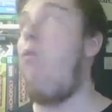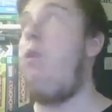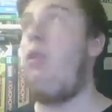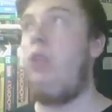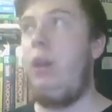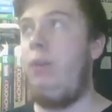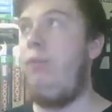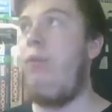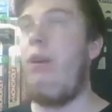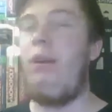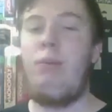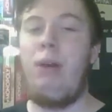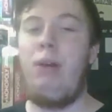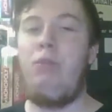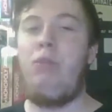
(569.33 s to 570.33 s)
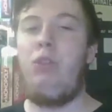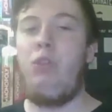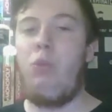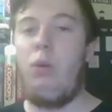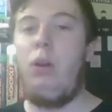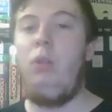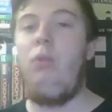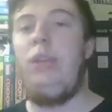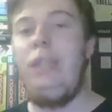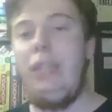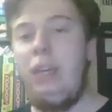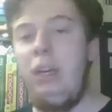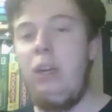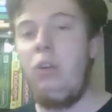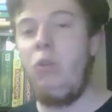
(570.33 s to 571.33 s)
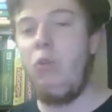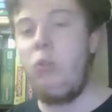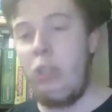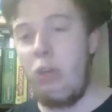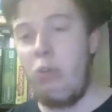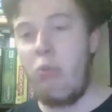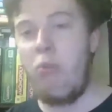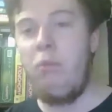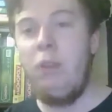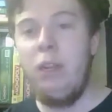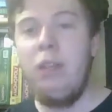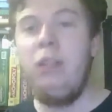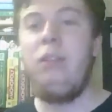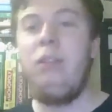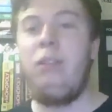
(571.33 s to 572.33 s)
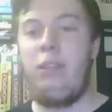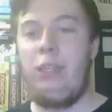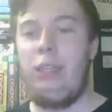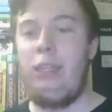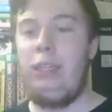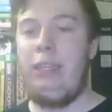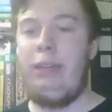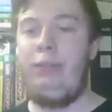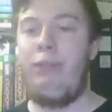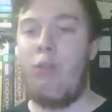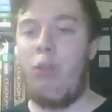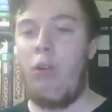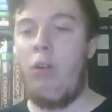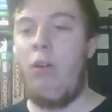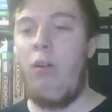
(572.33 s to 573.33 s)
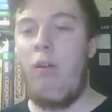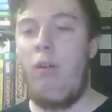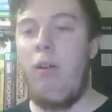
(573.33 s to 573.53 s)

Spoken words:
which I'm very proud to own the audio CD for.